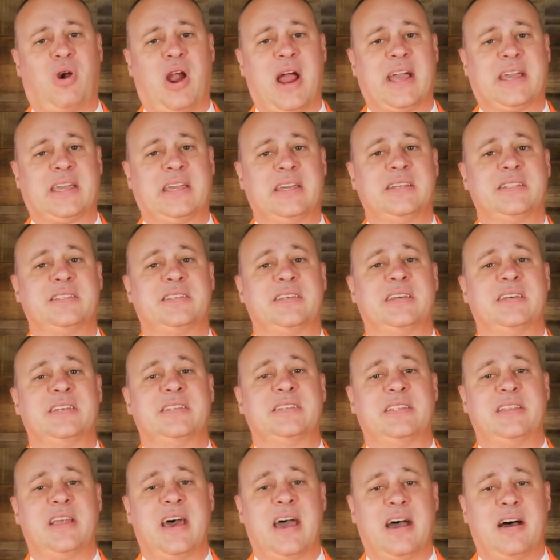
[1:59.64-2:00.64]
Braket
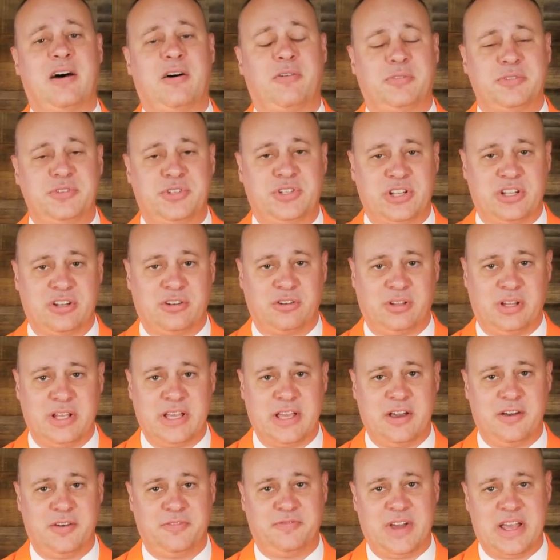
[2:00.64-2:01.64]
is now
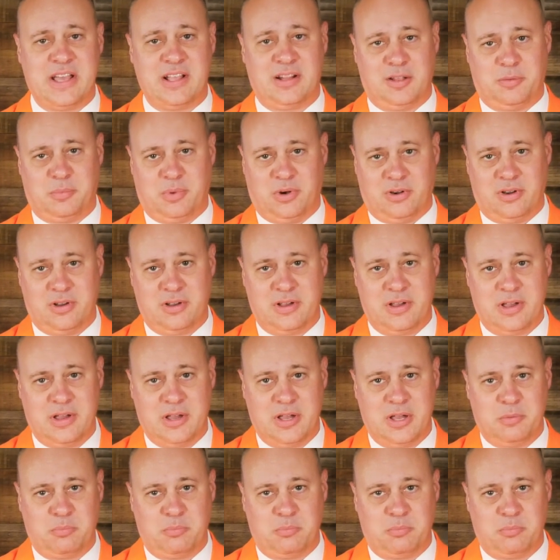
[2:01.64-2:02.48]
generally available.